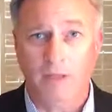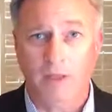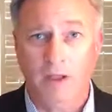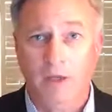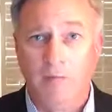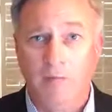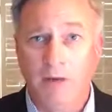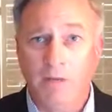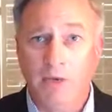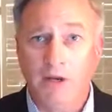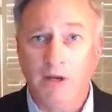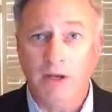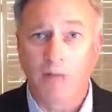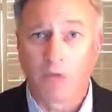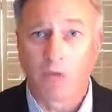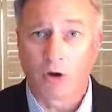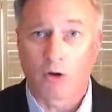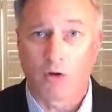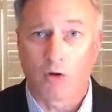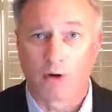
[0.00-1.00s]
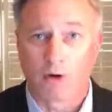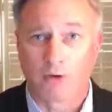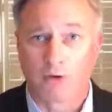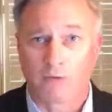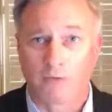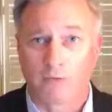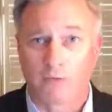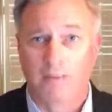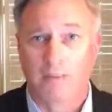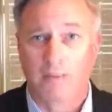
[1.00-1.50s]
But we need more
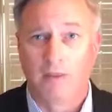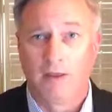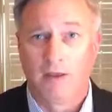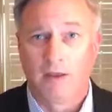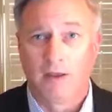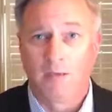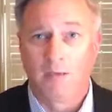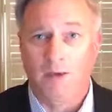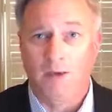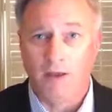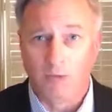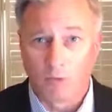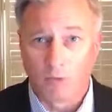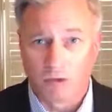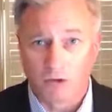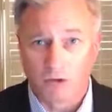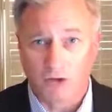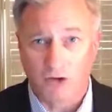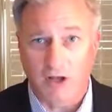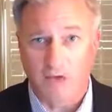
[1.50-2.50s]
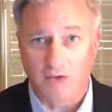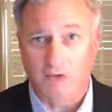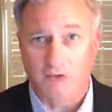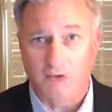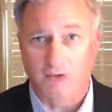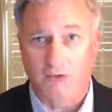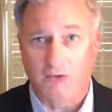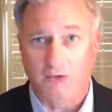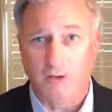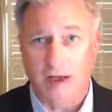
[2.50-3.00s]
courts. We need more
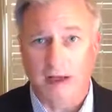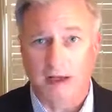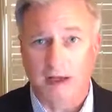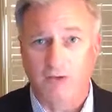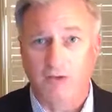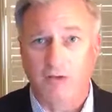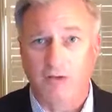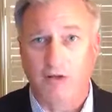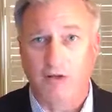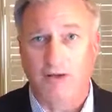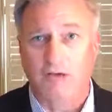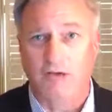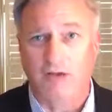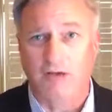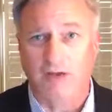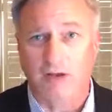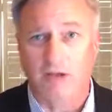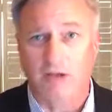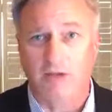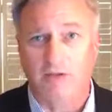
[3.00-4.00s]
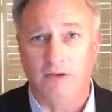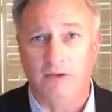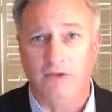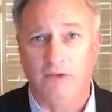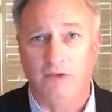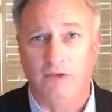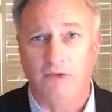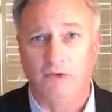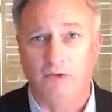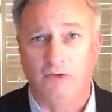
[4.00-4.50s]
judges who actually understand these
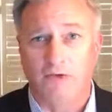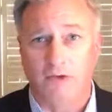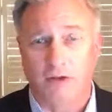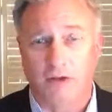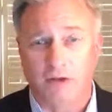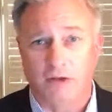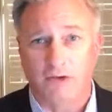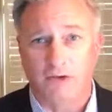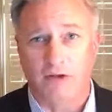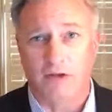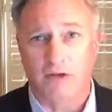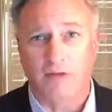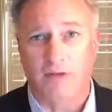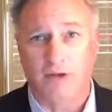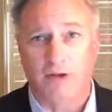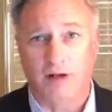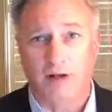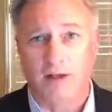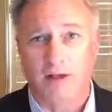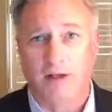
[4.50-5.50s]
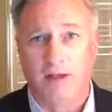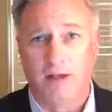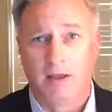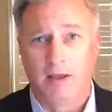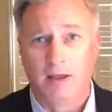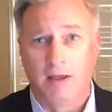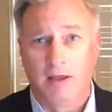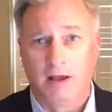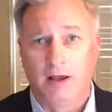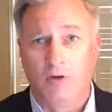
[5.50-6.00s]
issues, who understand trauma,
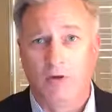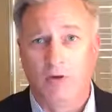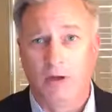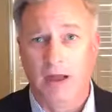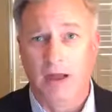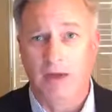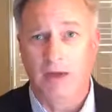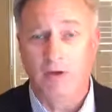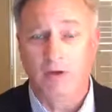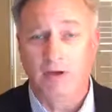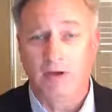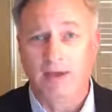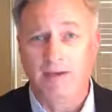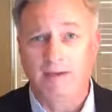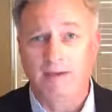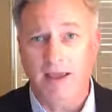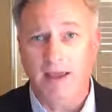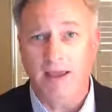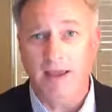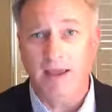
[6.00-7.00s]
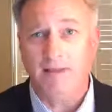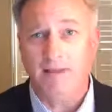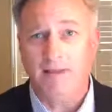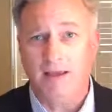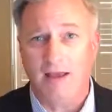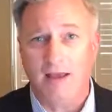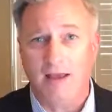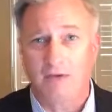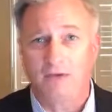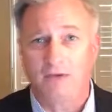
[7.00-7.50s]
who can take
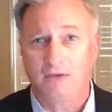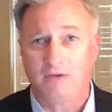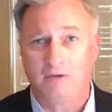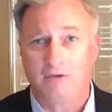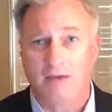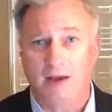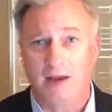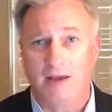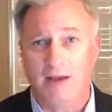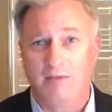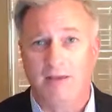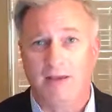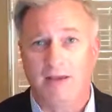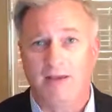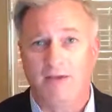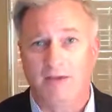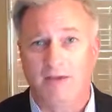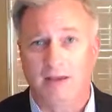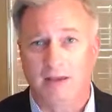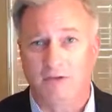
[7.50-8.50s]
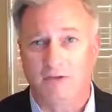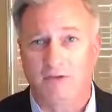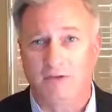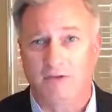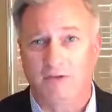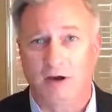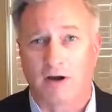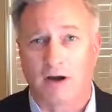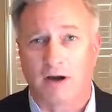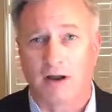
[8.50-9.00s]
the extra time that is
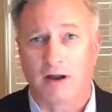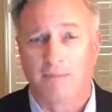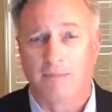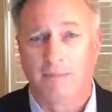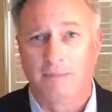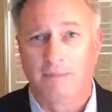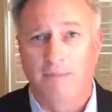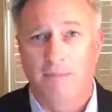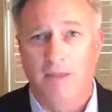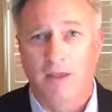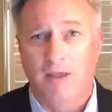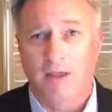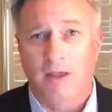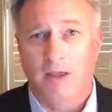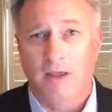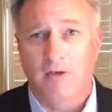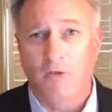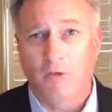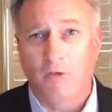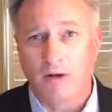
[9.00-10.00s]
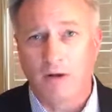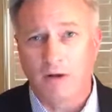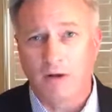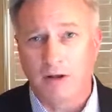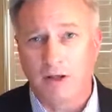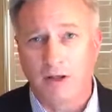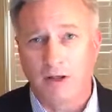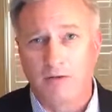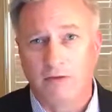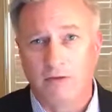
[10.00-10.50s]
necessary in order
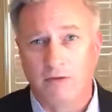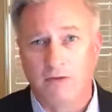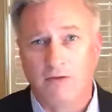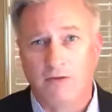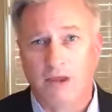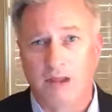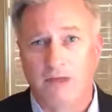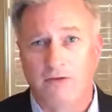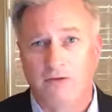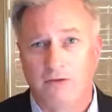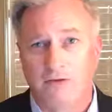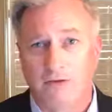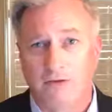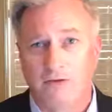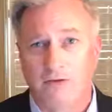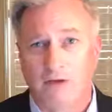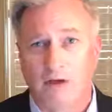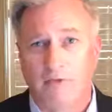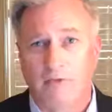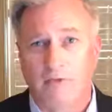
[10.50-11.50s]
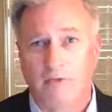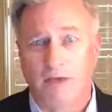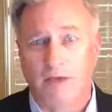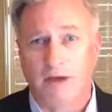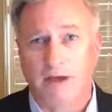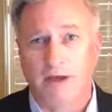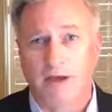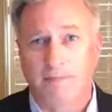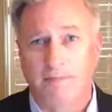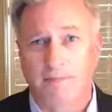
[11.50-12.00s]
to hear these cases in a thoughtful way.